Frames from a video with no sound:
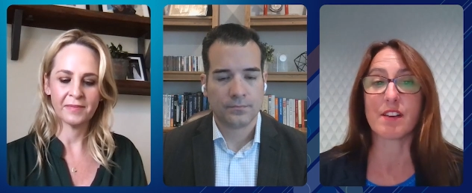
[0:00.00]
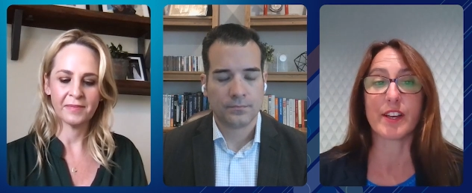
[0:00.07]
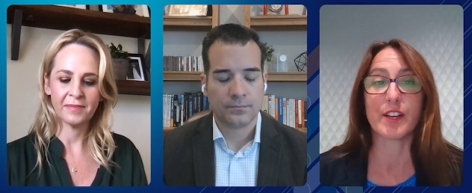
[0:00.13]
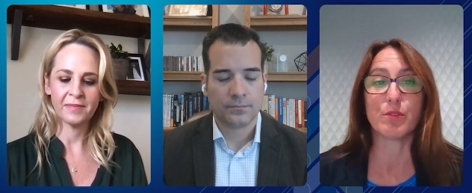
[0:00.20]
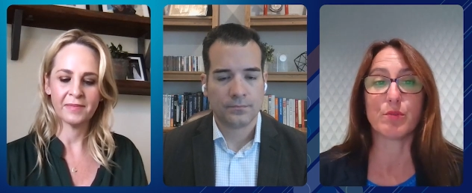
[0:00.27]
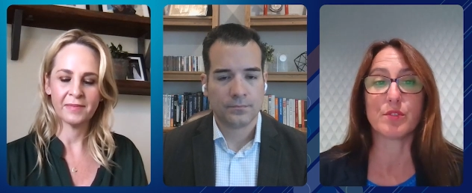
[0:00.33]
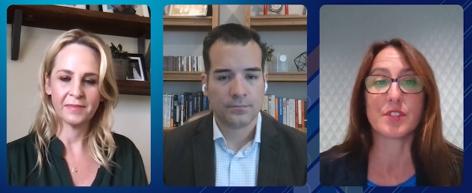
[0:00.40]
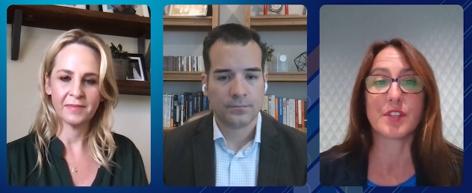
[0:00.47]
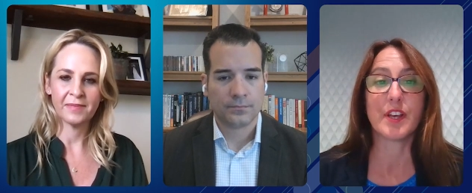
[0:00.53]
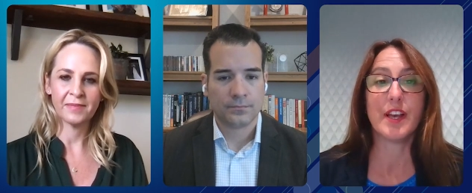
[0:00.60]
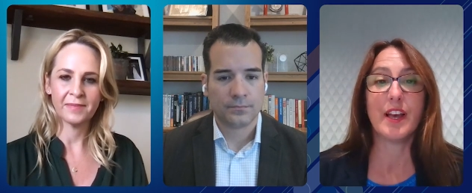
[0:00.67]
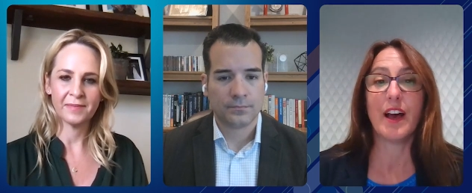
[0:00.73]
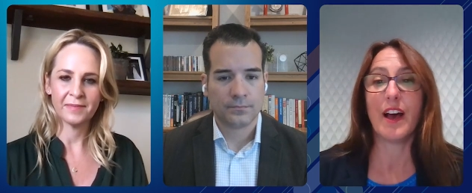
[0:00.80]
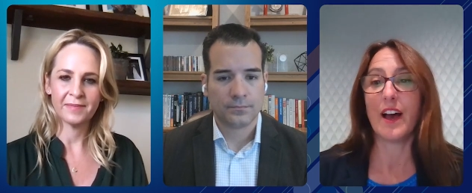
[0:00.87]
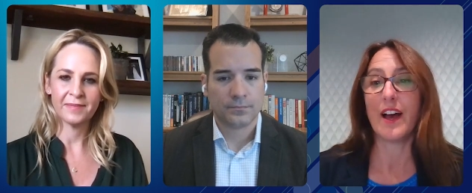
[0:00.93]
Speaker 1: cycles.
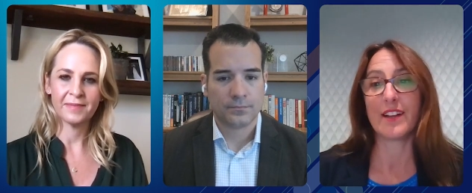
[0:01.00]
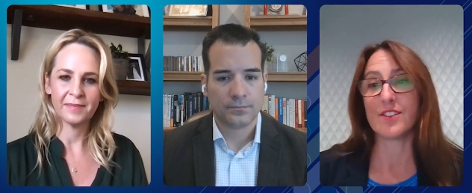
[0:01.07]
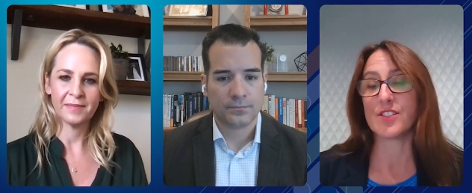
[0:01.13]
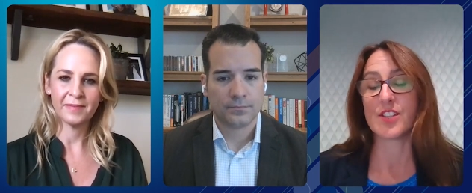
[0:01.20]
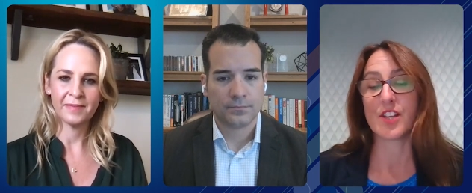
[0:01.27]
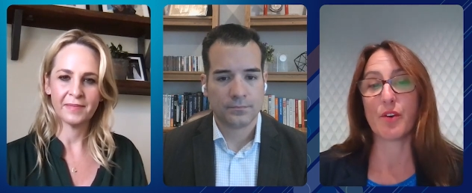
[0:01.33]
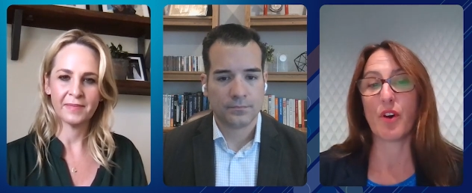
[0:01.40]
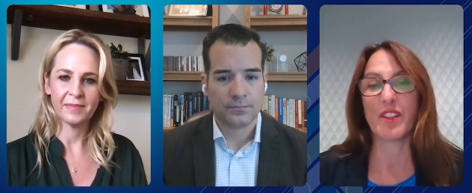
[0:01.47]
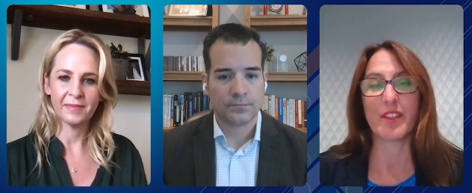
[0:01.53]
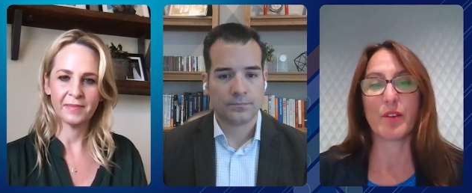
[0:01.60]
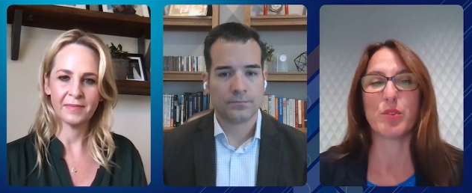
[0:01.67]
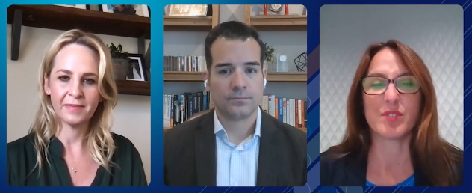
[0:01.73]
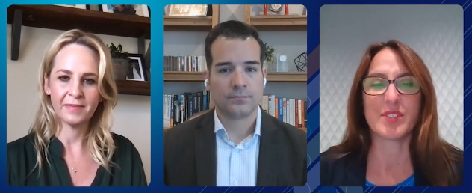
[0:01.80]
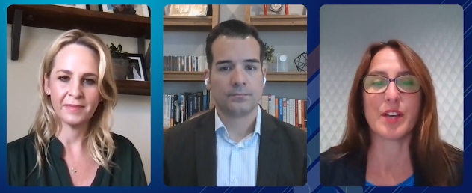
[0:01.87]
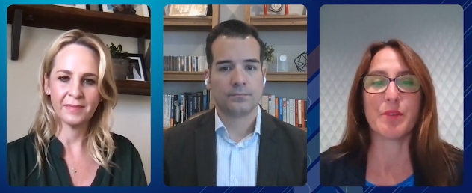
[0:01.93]
And so I think
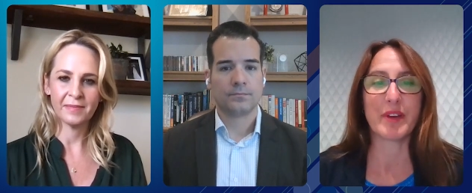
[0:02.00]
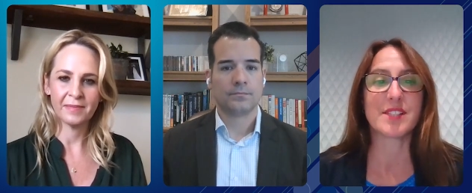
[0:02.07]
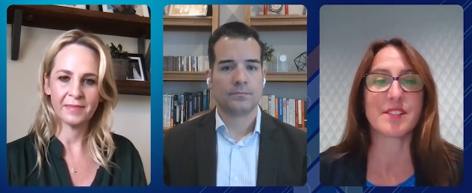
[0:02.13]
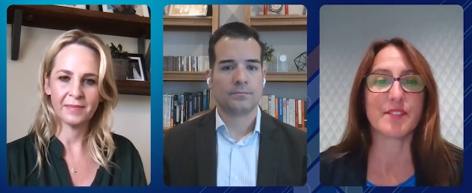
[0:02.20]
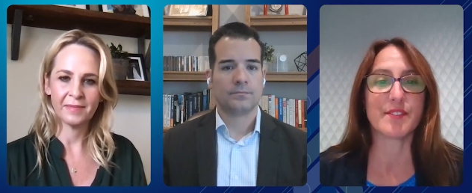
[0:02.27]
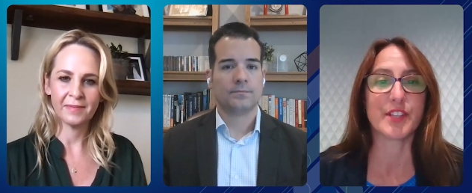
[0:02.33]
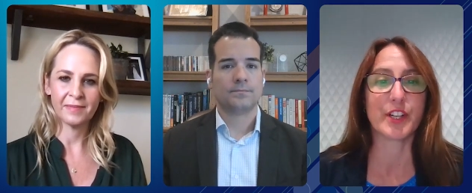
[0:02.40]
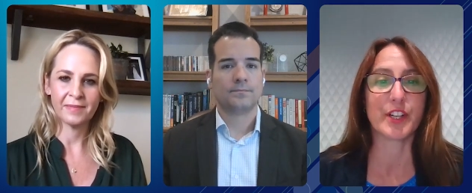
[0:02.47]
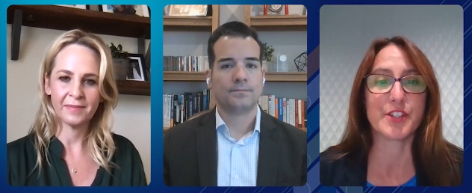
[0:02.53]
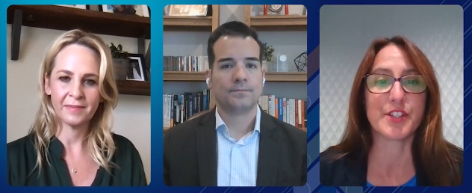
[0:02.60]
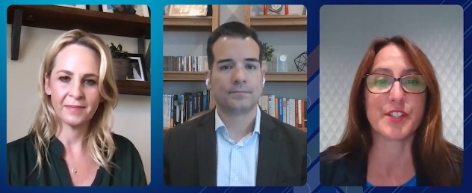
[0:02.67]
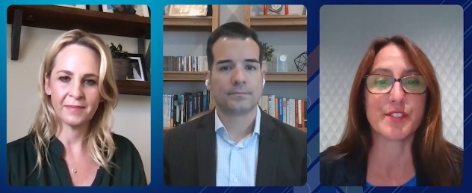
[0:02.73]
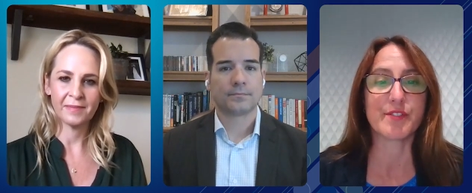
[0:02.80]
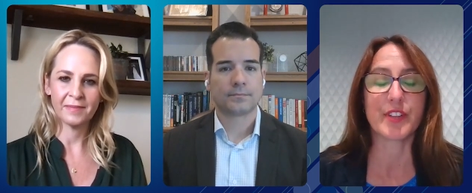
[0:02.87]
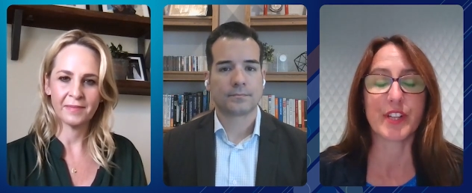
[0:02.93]
we'll see a mix of
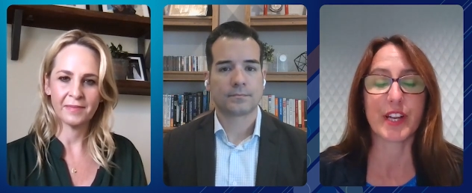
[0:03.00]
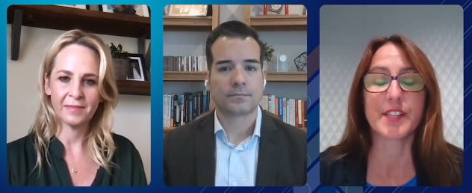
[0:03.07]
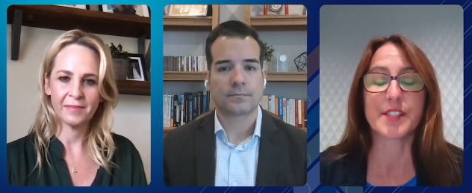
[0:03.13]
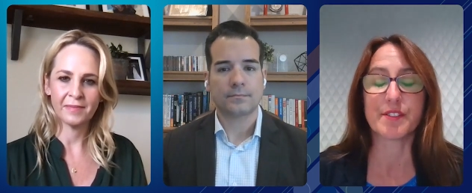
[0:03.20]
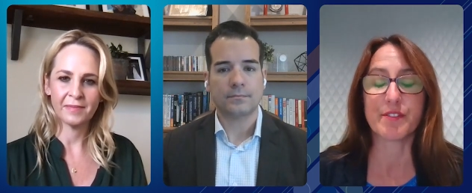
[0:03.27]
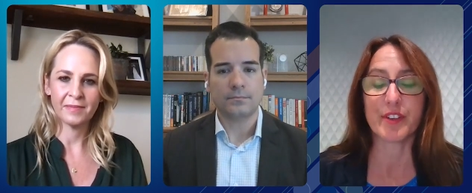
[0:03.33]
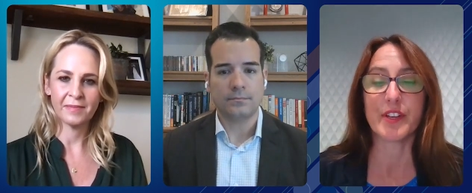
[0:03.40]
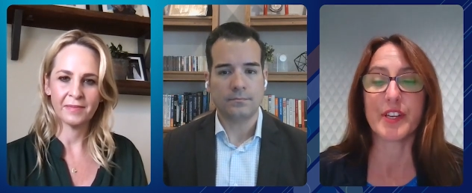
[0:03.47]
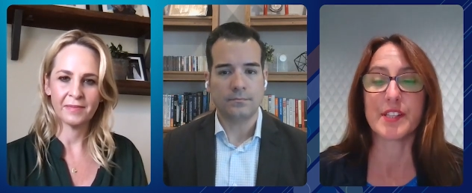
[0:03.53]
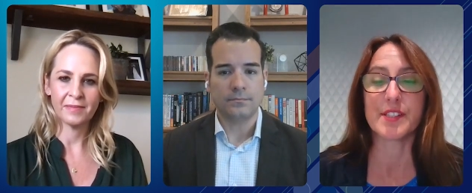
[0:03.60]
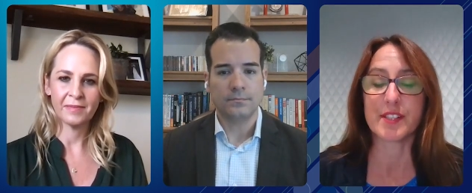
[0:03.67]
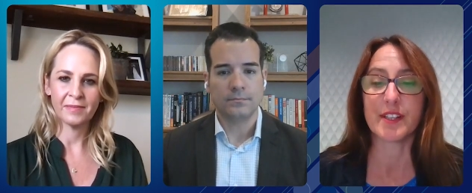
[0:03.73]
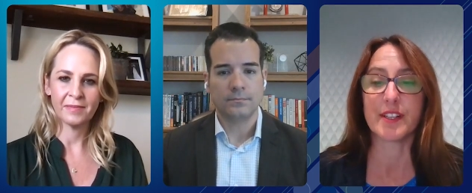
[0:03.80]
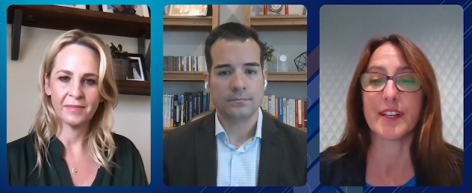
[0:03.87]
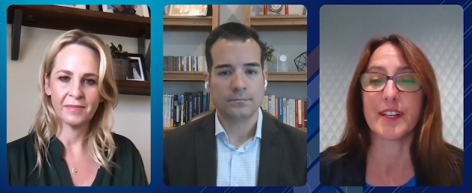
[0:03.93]
solutions for the next few years,
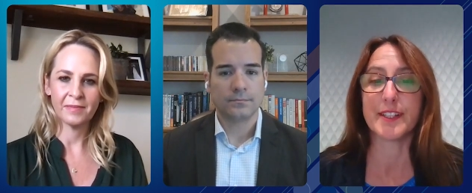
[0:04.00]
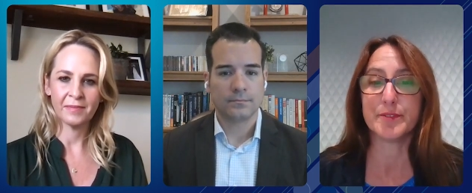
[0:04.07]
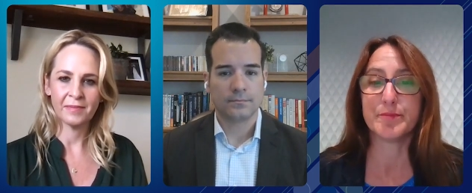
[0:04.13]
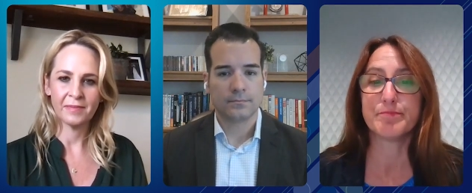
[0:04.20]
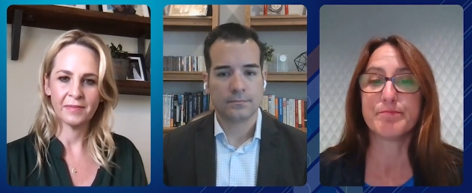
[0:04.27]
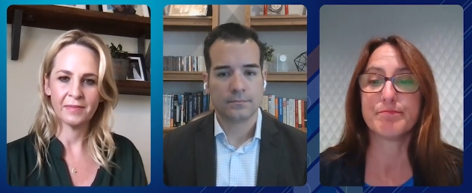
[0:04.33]
certainly.